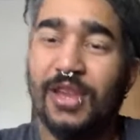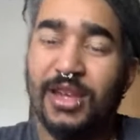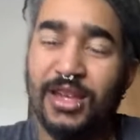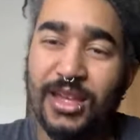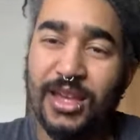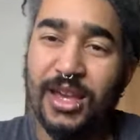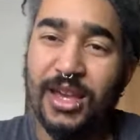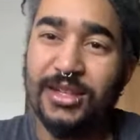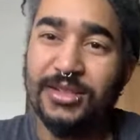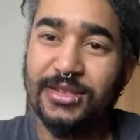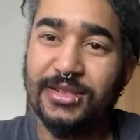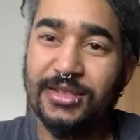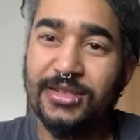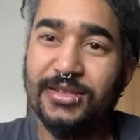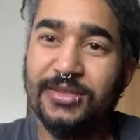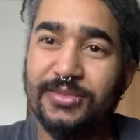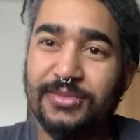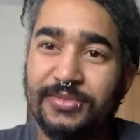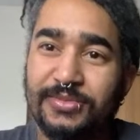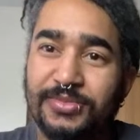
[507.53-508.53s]
yes,
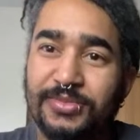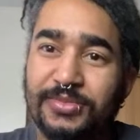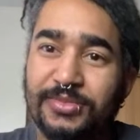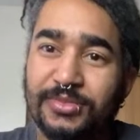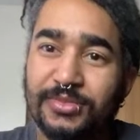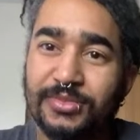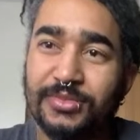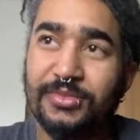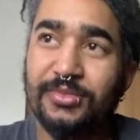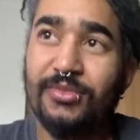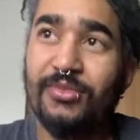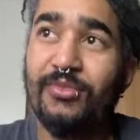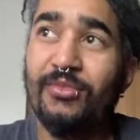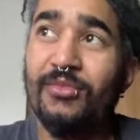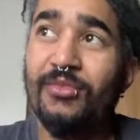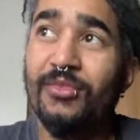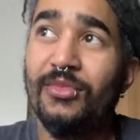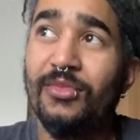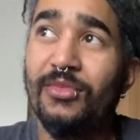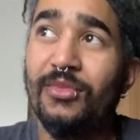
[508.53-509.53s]

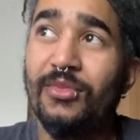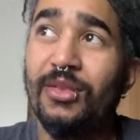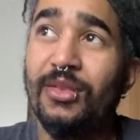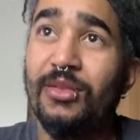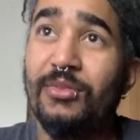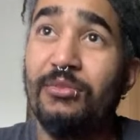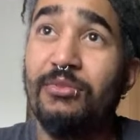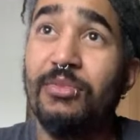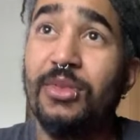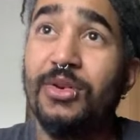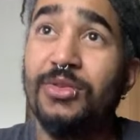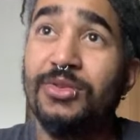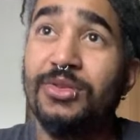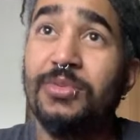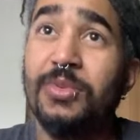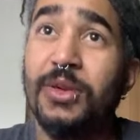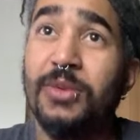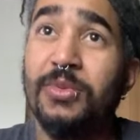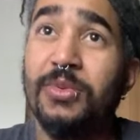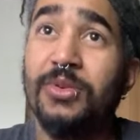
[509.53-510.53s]
most
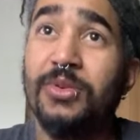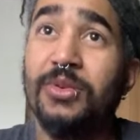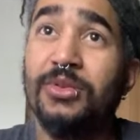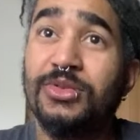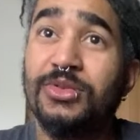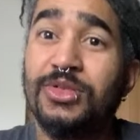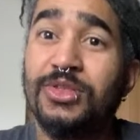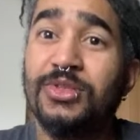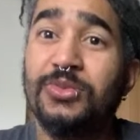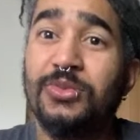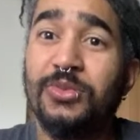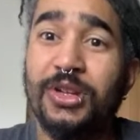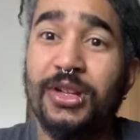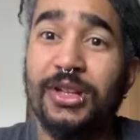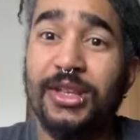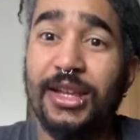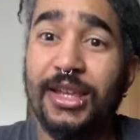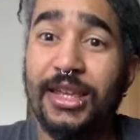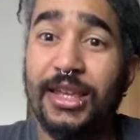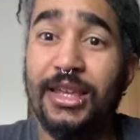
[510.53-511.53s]
people just want to
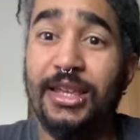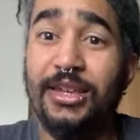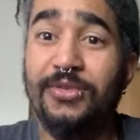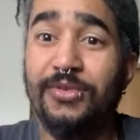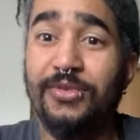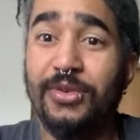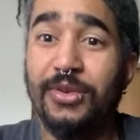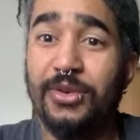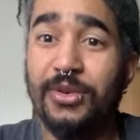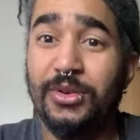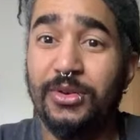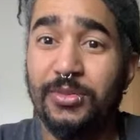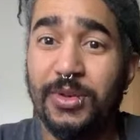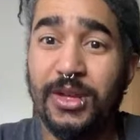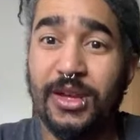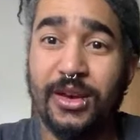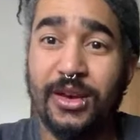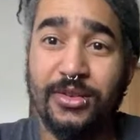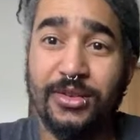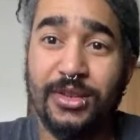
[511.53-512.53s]
like eat food, be
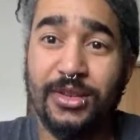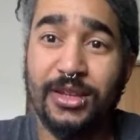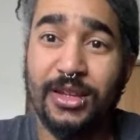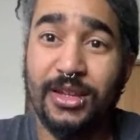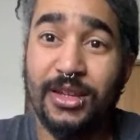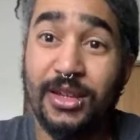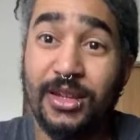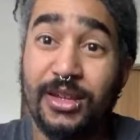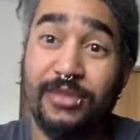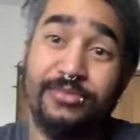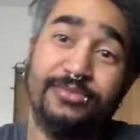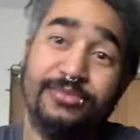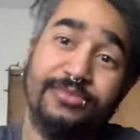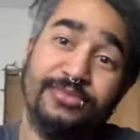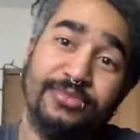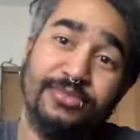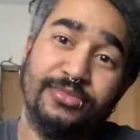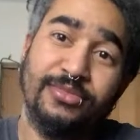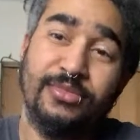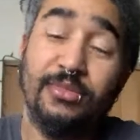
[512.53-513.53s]
healthy.
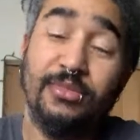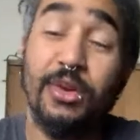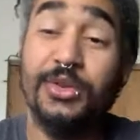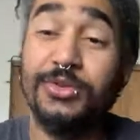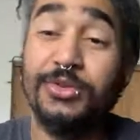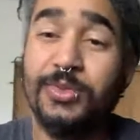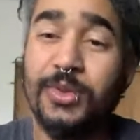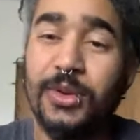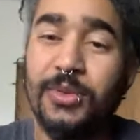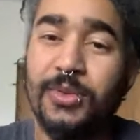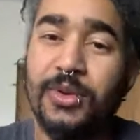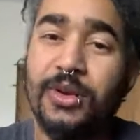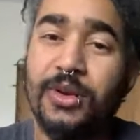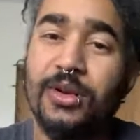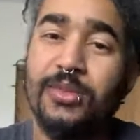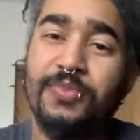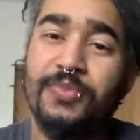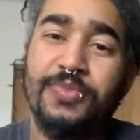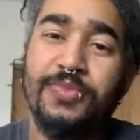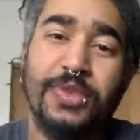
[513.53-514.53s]
Most people,
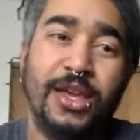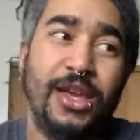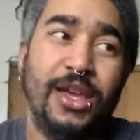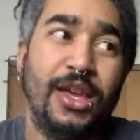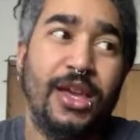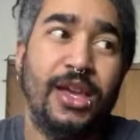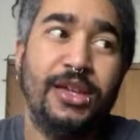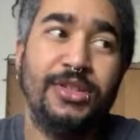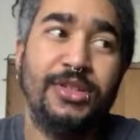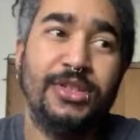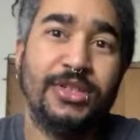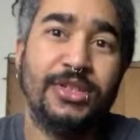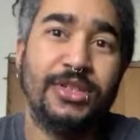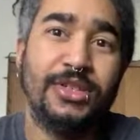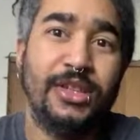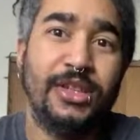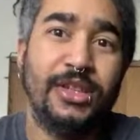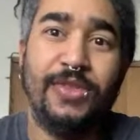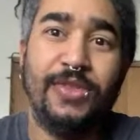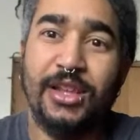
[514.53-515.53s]
and just
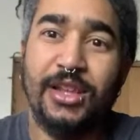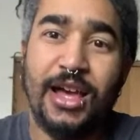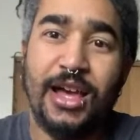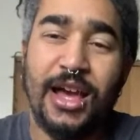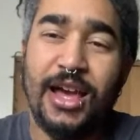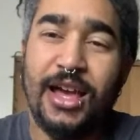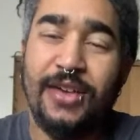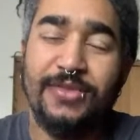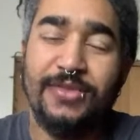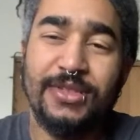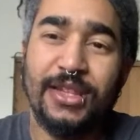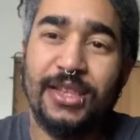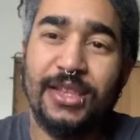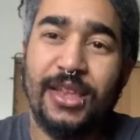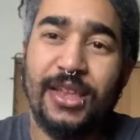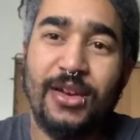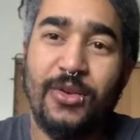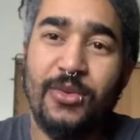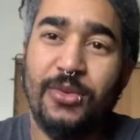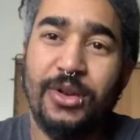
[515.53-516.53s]
live their lives. Like they
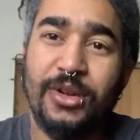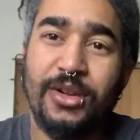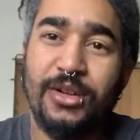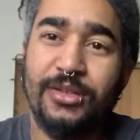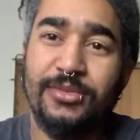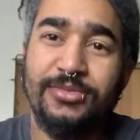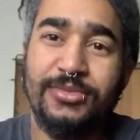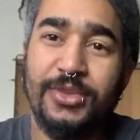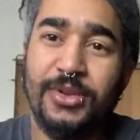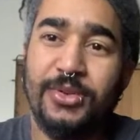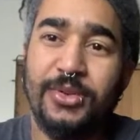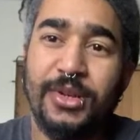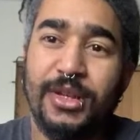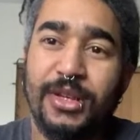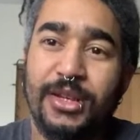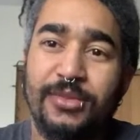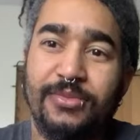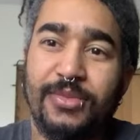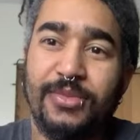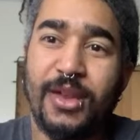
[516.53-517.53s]
don't want to do
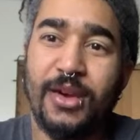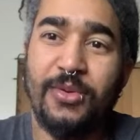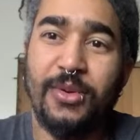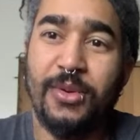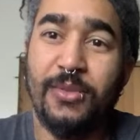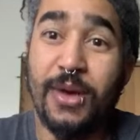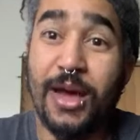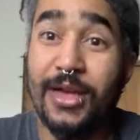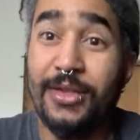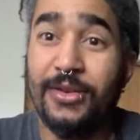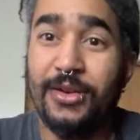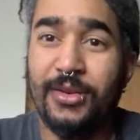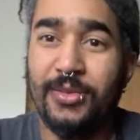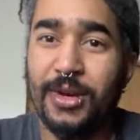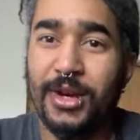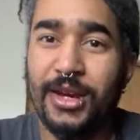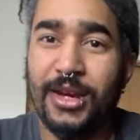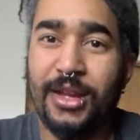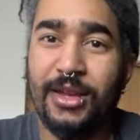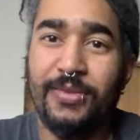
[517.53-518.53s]
any. They don't want to bother
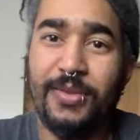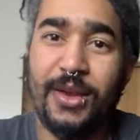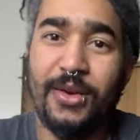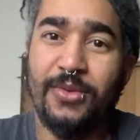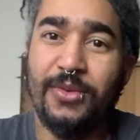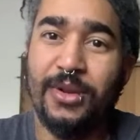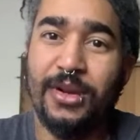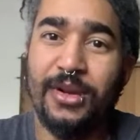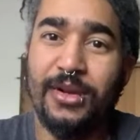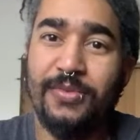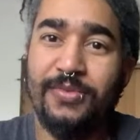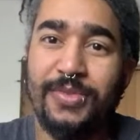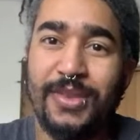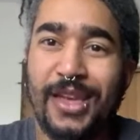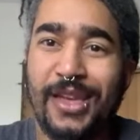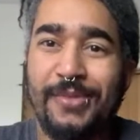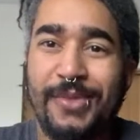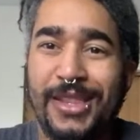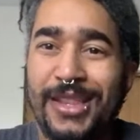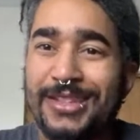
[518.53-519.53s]
anybody. They don't want to. I
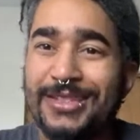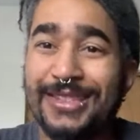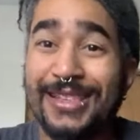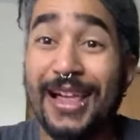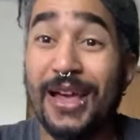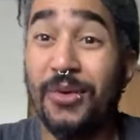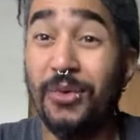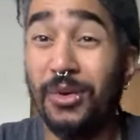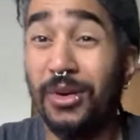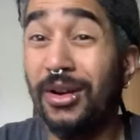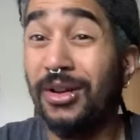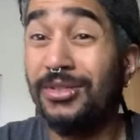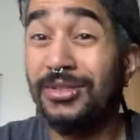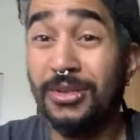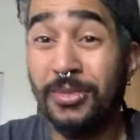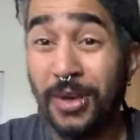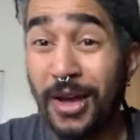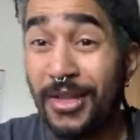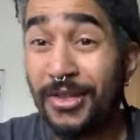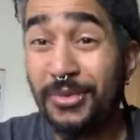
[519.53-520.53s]
mean, that's a lot of work. To
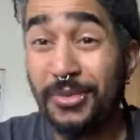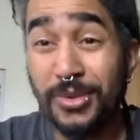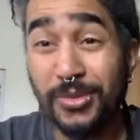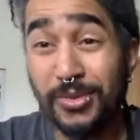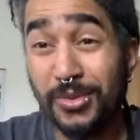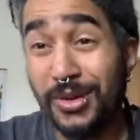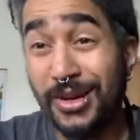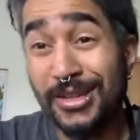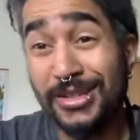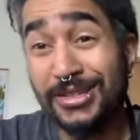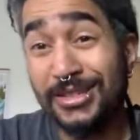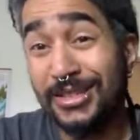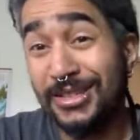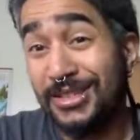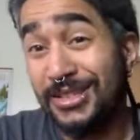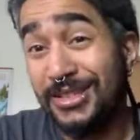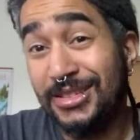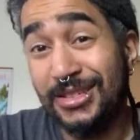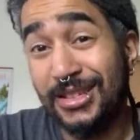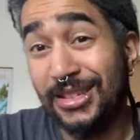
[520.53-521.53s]
bother people, honestly, is
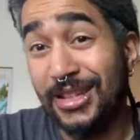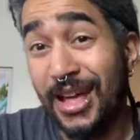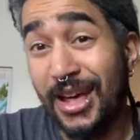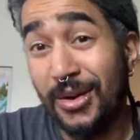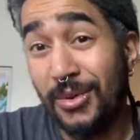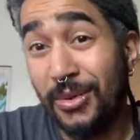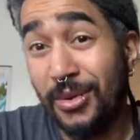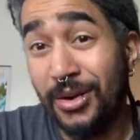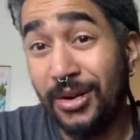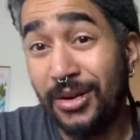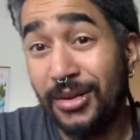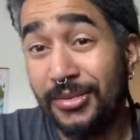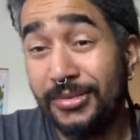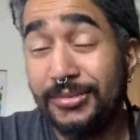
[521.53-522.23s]
just a lot of work.